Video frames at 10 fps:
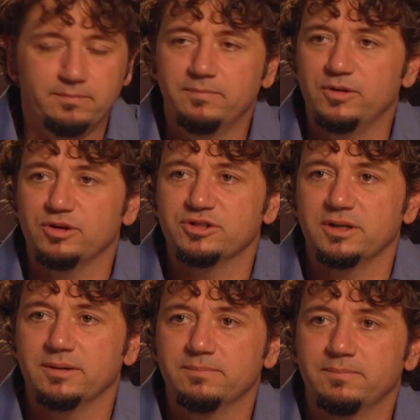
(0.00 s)
there's
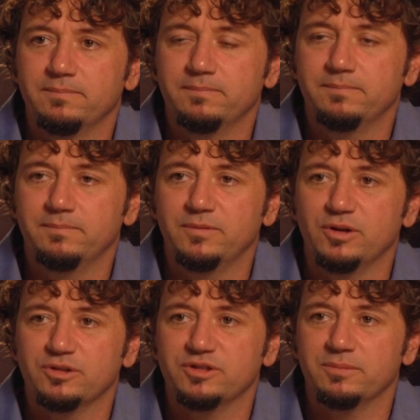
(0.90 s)
the
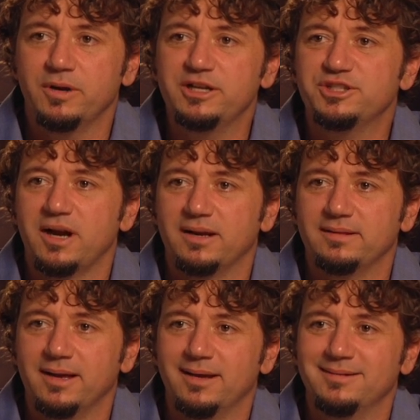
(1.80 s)
money shot at
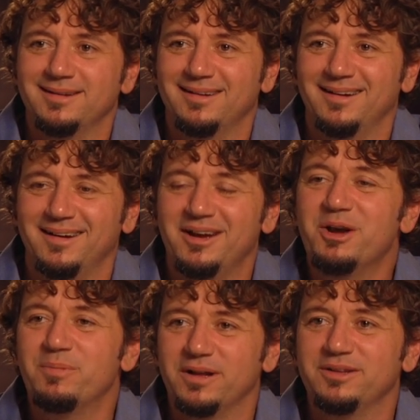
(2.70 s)
the end,
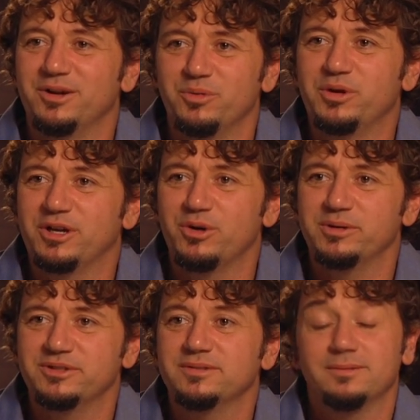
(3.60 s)
but we can
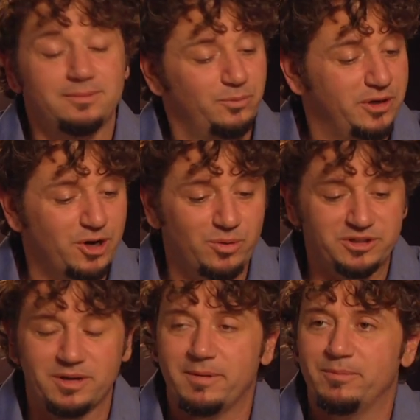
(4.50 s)
always
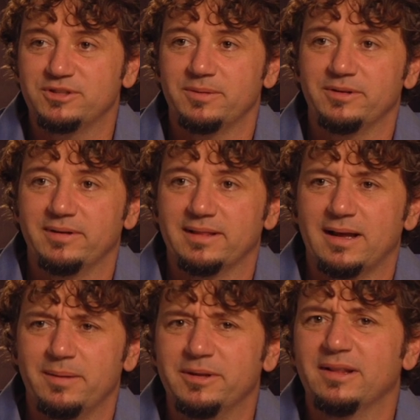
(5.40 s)
come up with something like
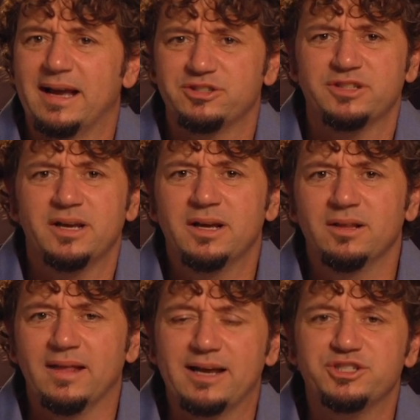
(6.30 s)
that. I mean,
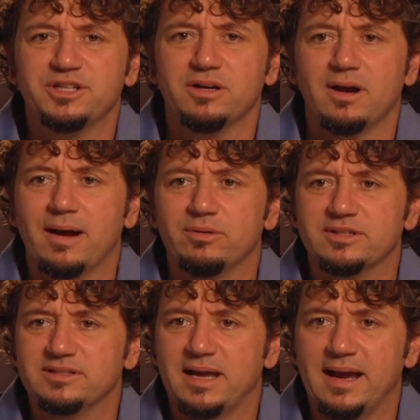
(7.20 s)
last year I would
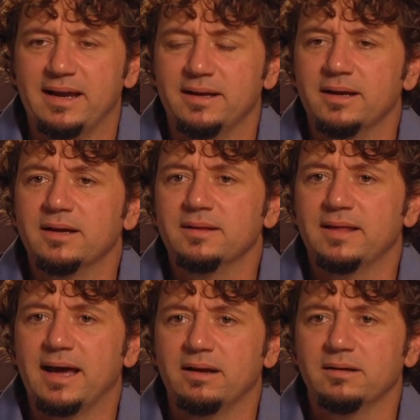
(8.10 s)
say
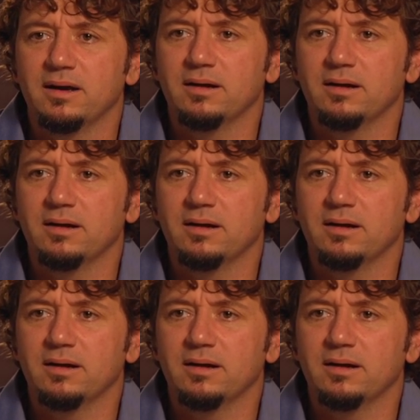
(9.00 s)
that